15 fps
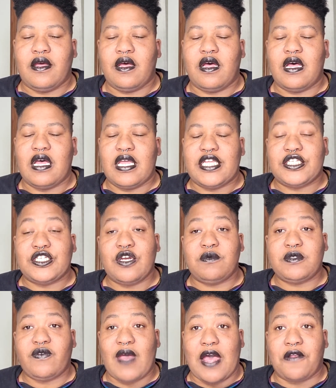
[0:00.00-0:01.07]
In
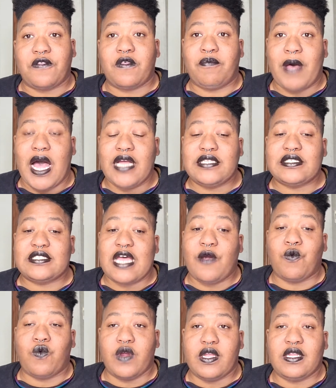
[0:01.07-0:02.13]
terms of out of the boxness, I
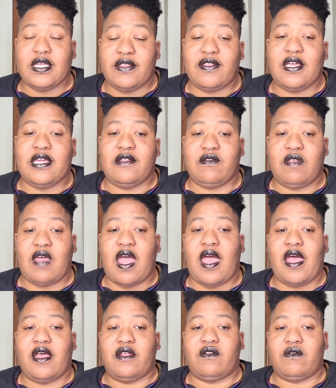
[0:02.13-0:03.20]
really think
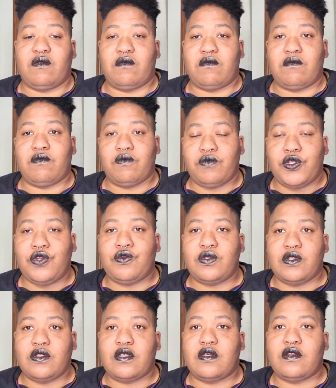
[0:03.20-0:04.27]
that
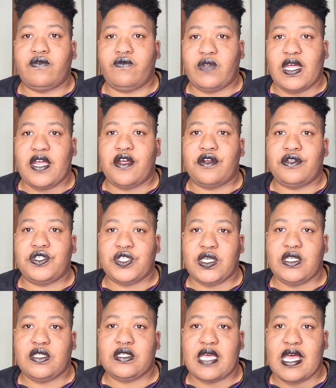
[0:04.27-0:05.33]
using the flare
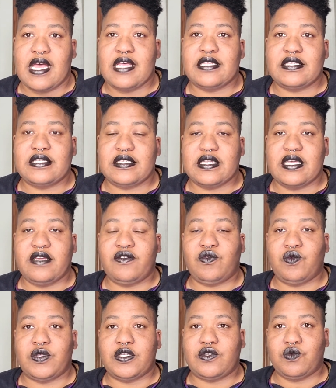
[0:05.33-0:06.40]
jeans as sleeves
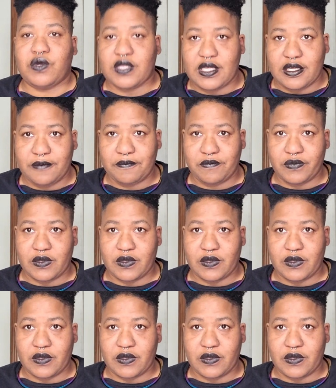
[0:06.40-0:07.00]
was really